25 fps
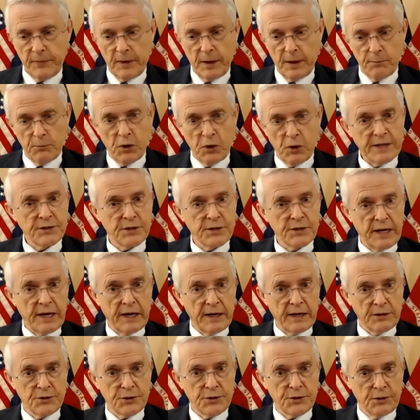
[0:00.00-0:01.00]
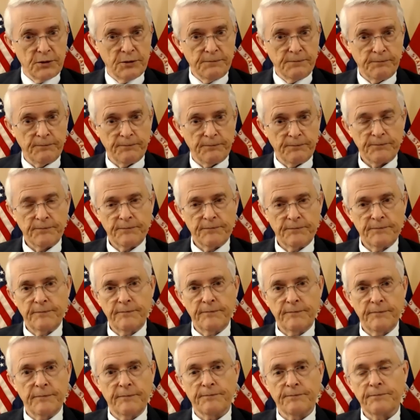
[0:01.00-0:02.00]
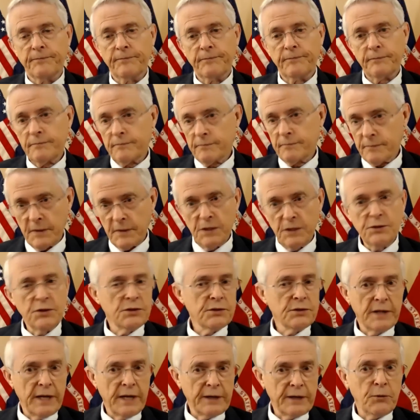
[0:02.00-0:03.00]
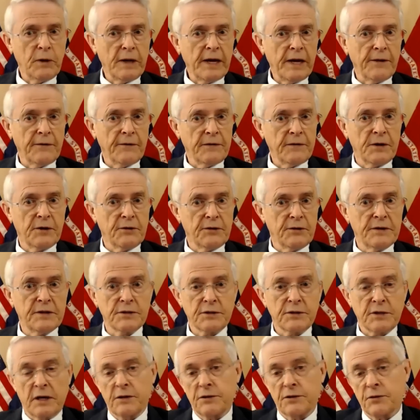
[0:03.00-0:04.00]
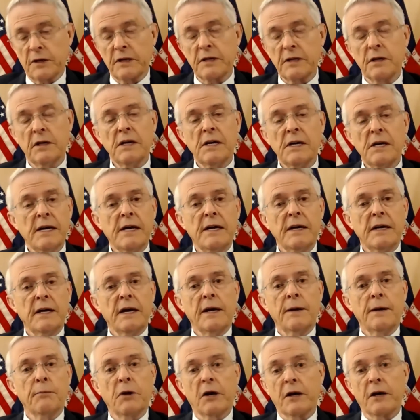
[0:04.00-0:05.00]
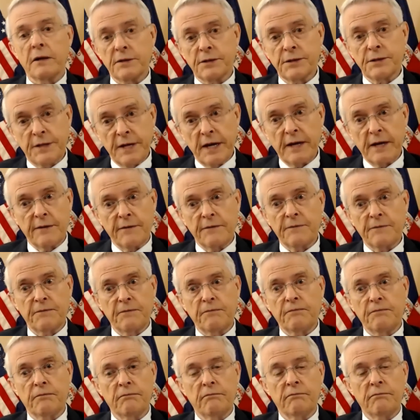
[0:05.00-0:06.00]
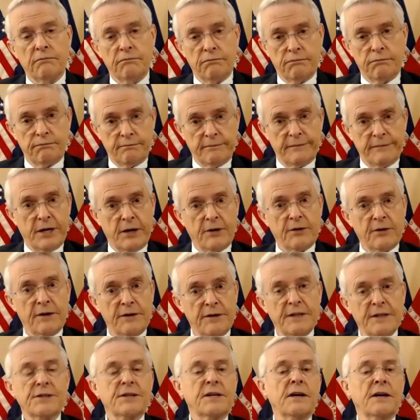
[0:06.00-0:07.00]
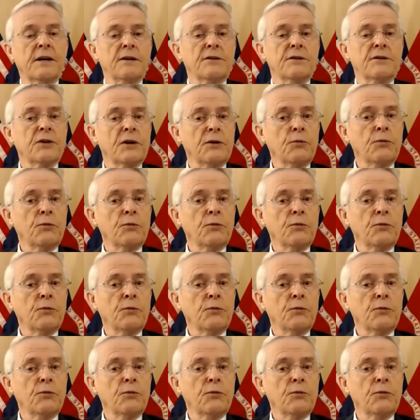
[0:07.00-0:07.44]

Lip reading: breast cancer, just like we have here in this country. But instead of here in this country,